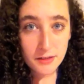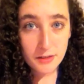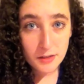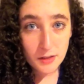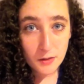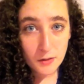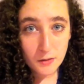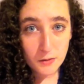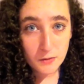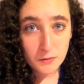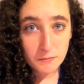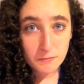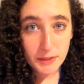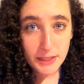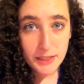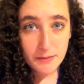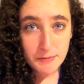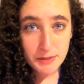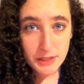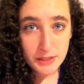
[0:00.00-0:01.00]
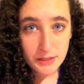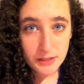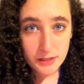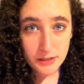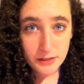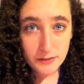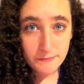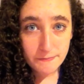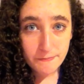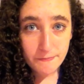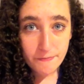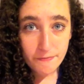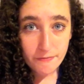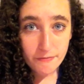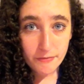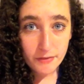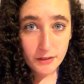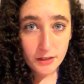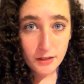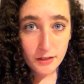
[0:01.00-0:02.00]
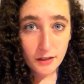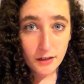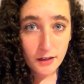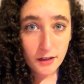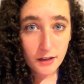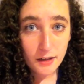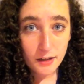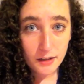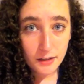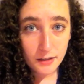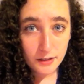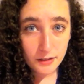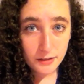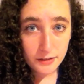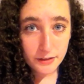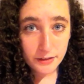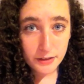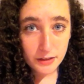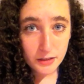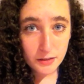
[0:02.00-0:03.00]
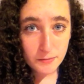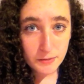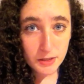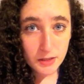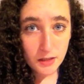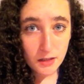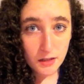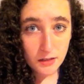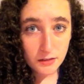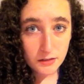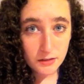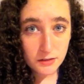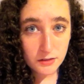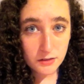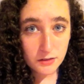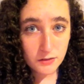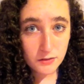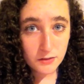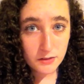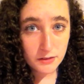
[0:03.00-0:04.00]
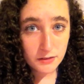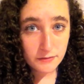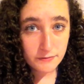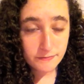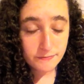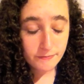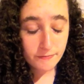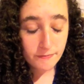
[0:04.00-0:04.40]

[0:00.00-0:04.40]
So my name is Adi. I am a college student,